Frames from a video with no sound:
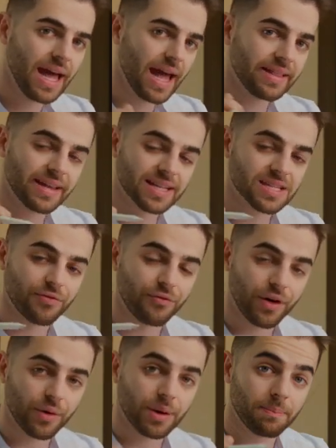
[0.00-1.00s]
and that's a
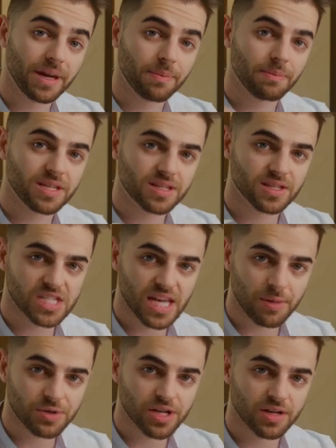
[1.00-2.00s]
very big
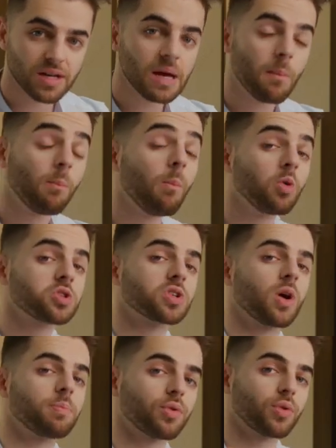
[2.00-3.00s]
misconception
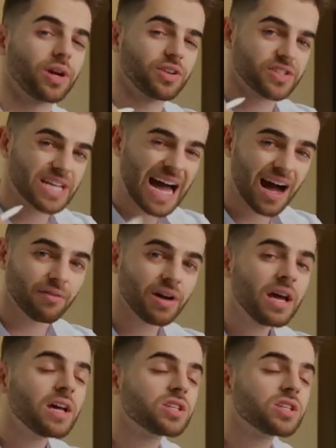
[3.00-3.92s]
most copywriters have.